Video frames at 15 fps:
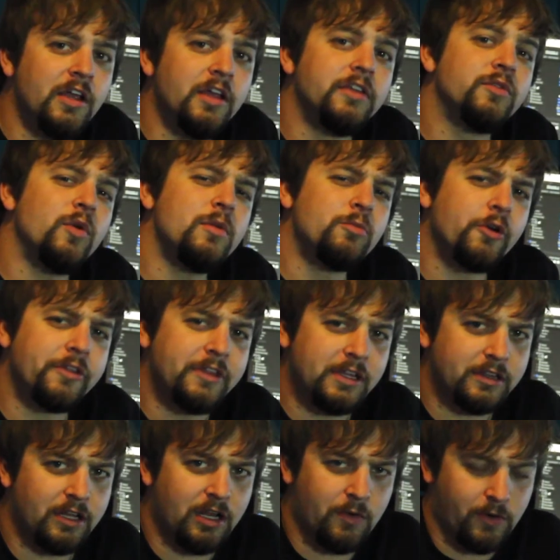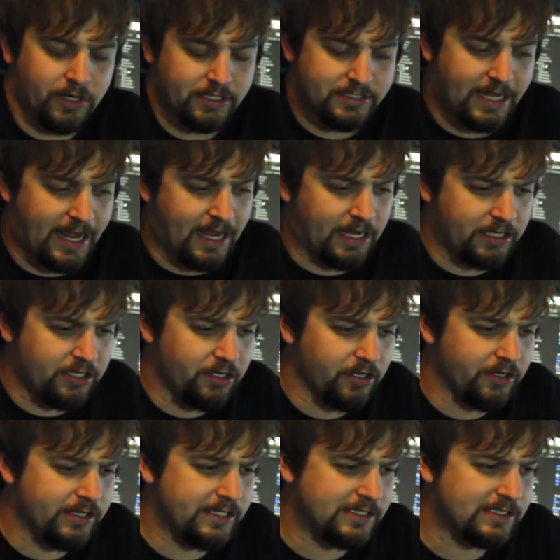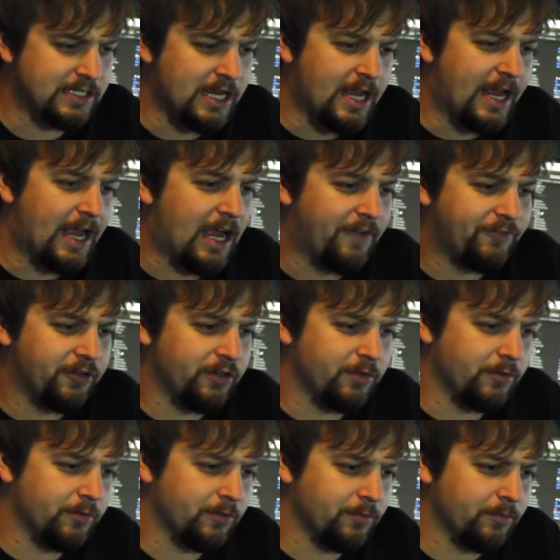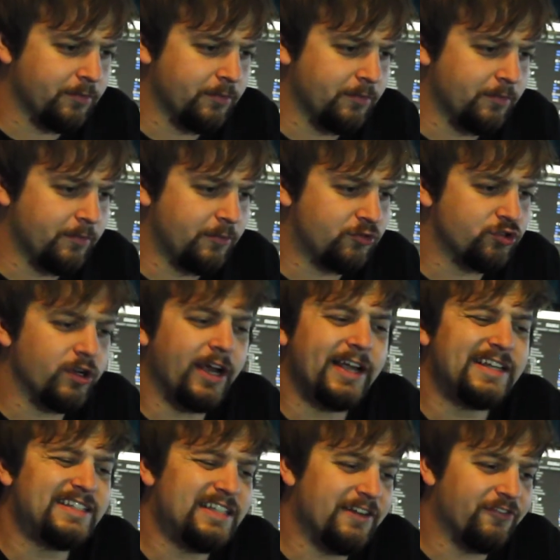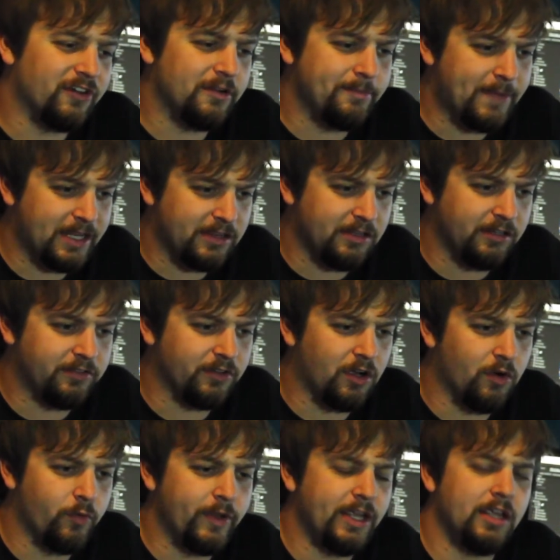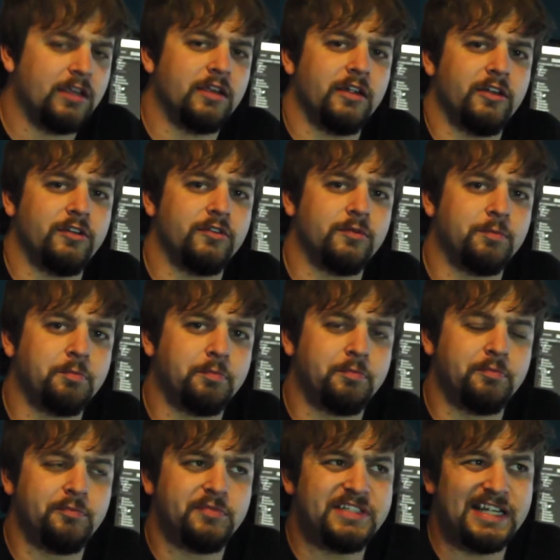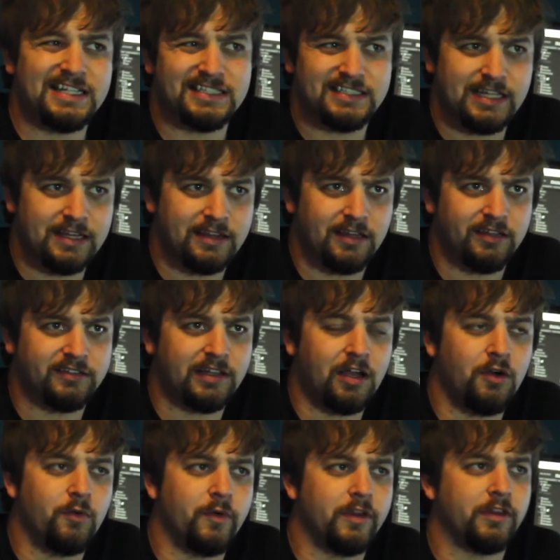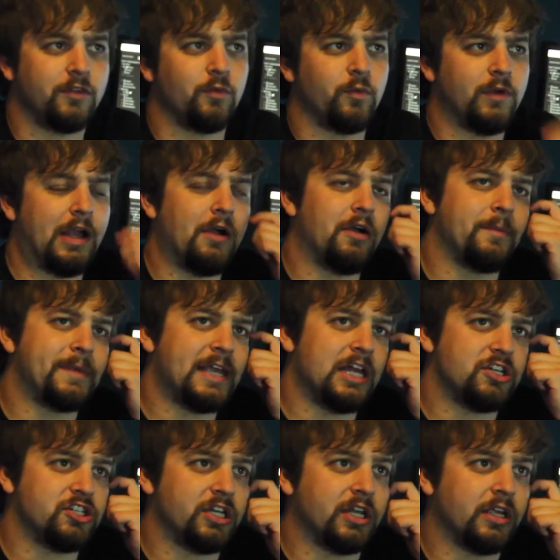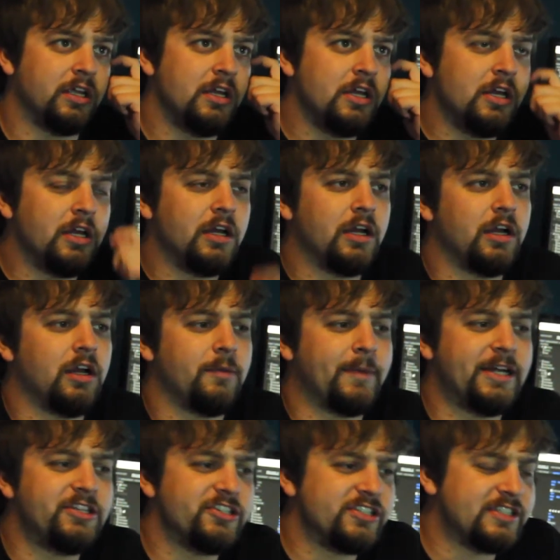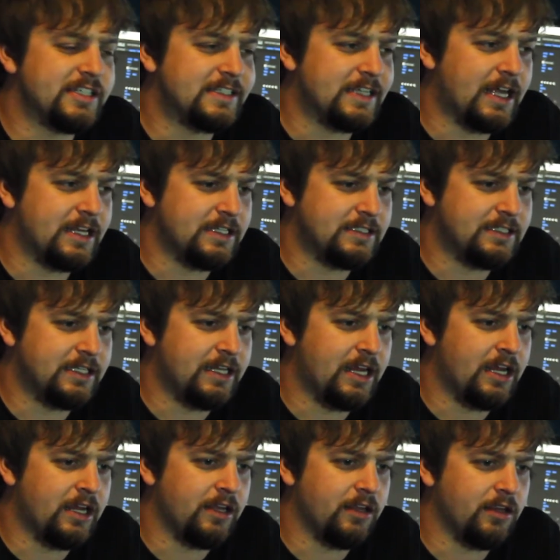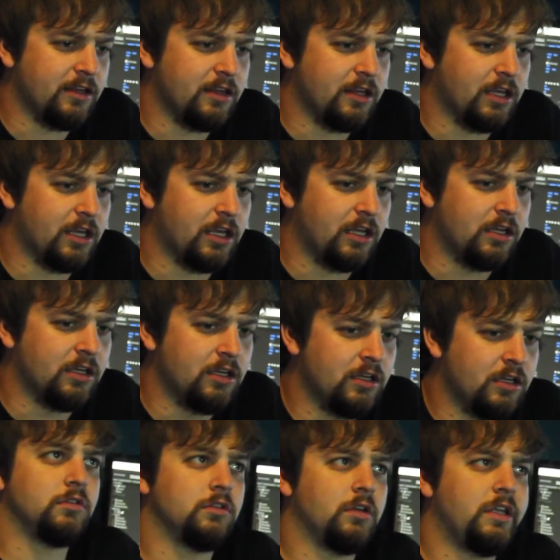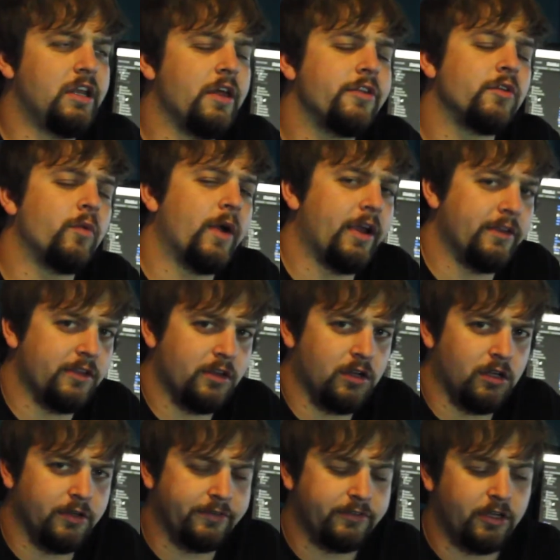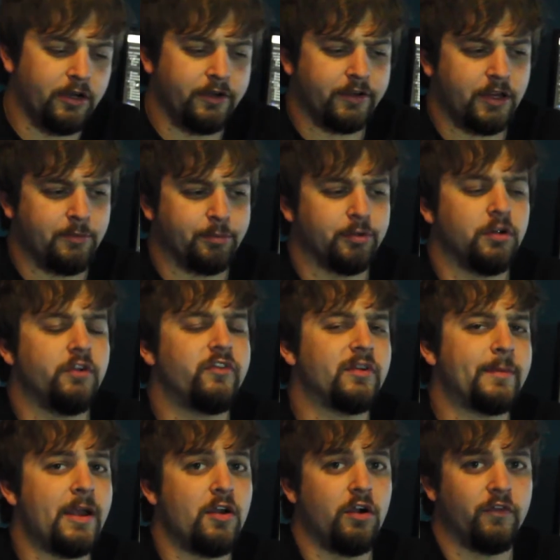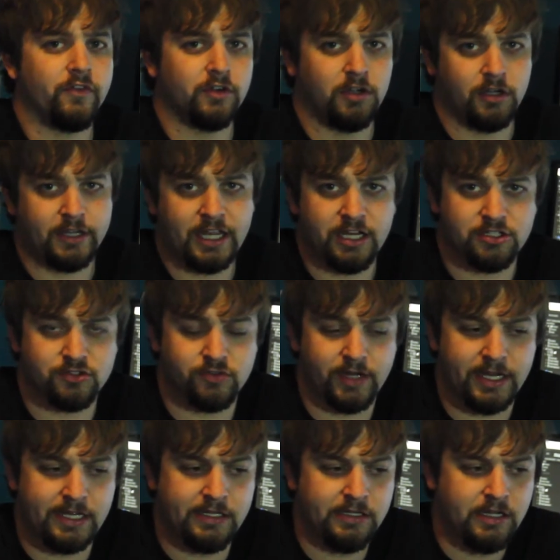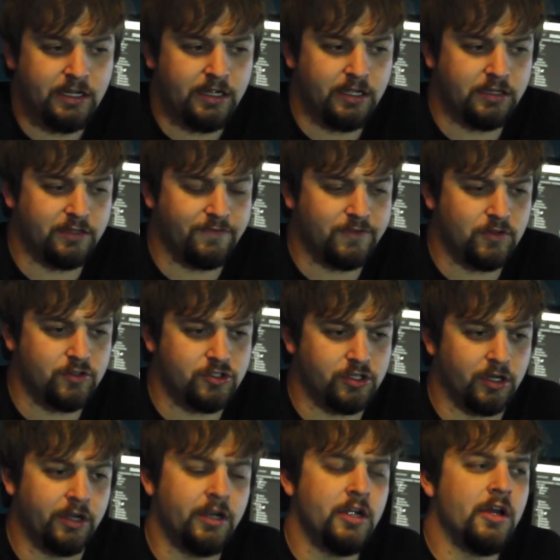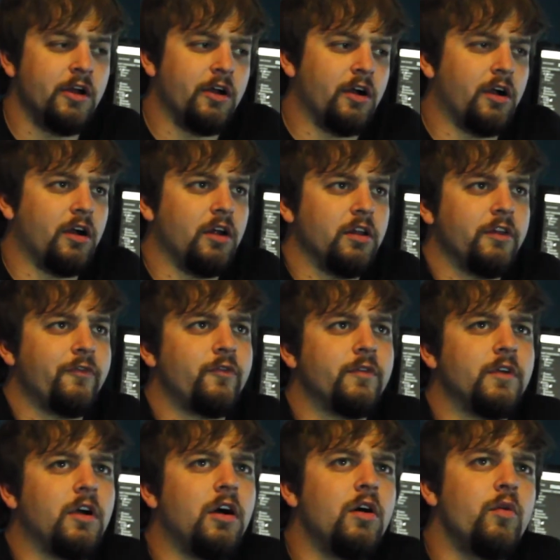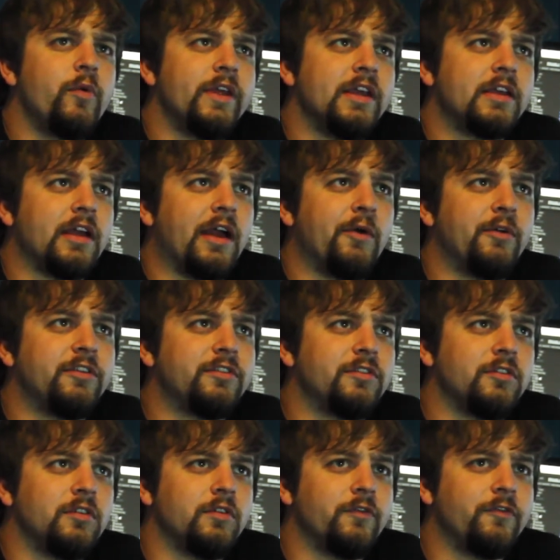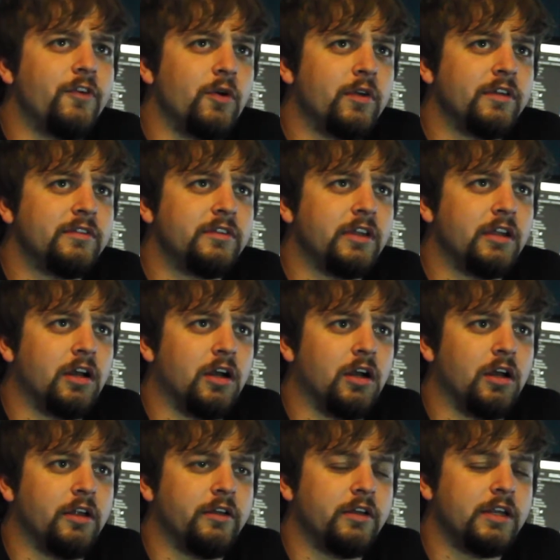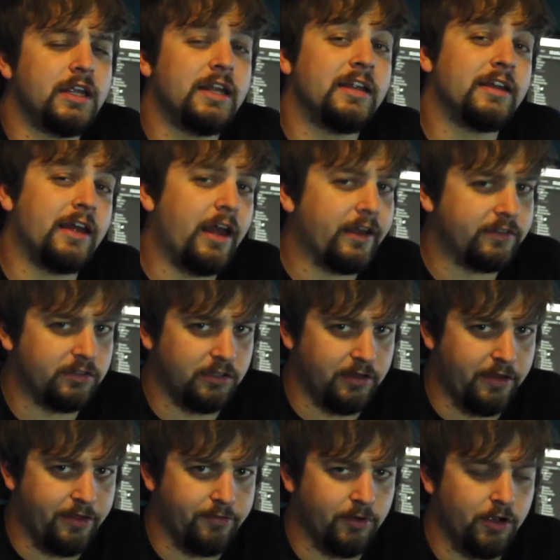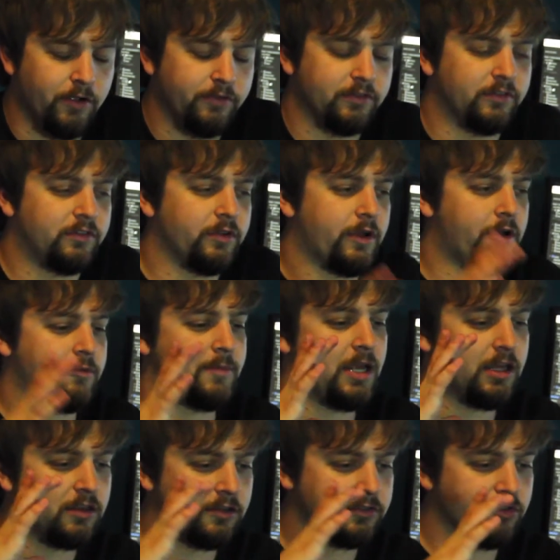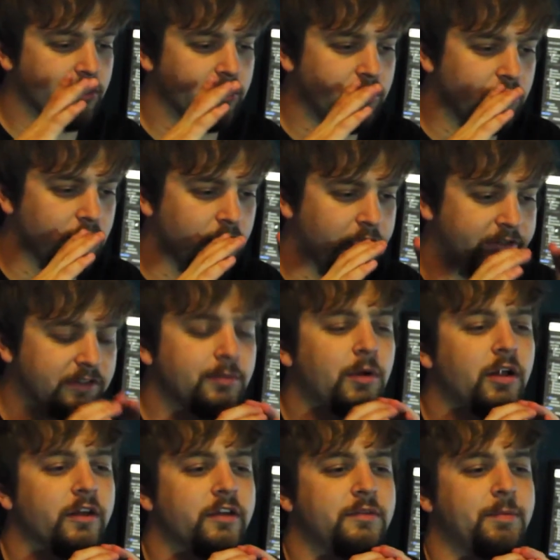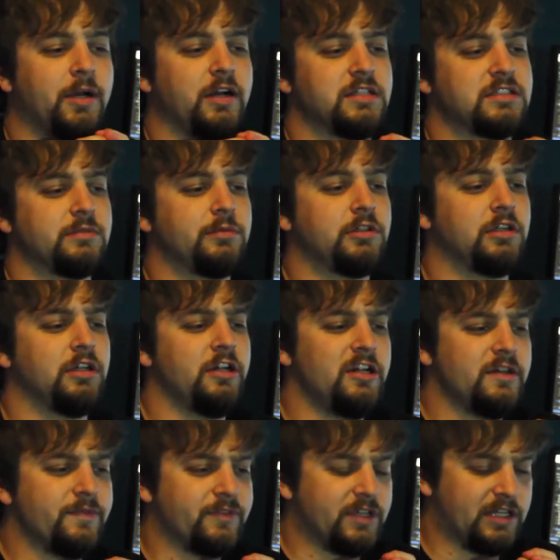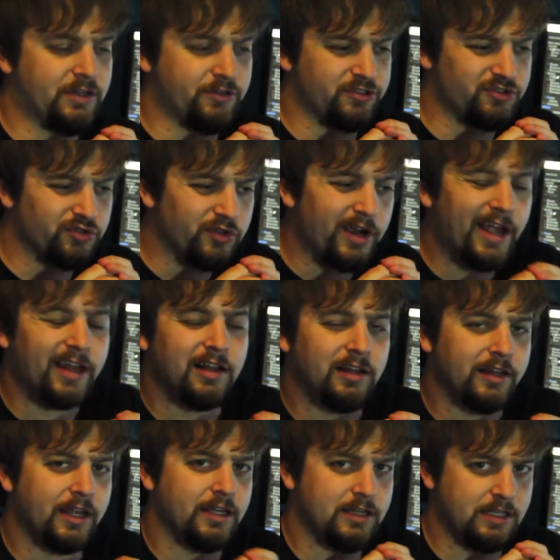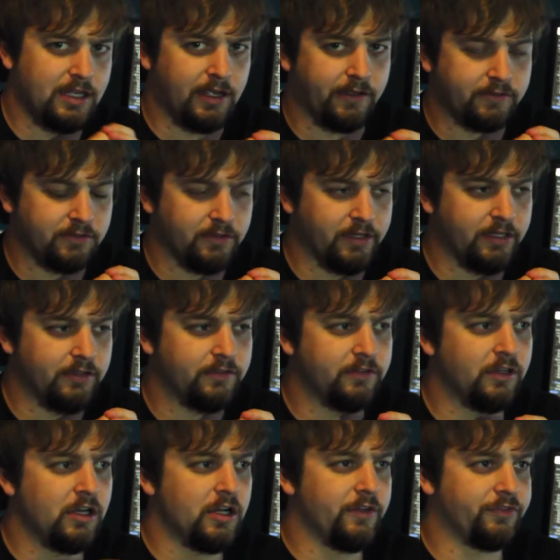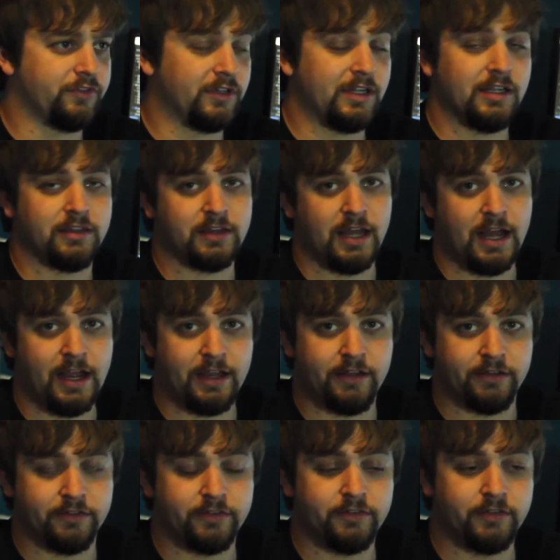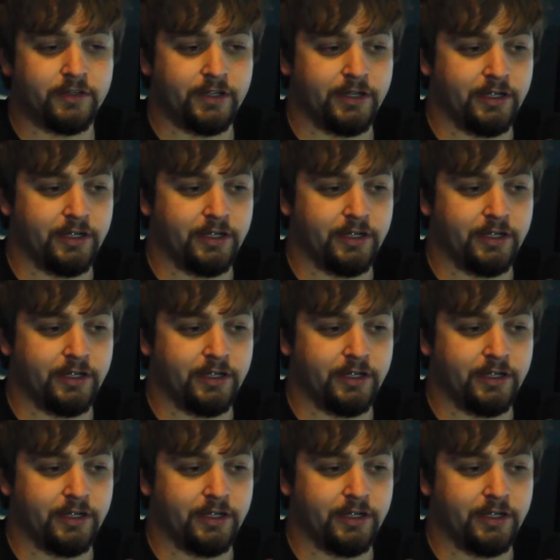So one more thing that I wanted to add here is, after trying different methods all week and testing things out with how I'm catching, I just decided today that another way that I'll start improving my overall catch rate in the future. All week I was focusing on getting excellent throws, and so I would make the circle as small as possible and I would try to land the excellence to get the highest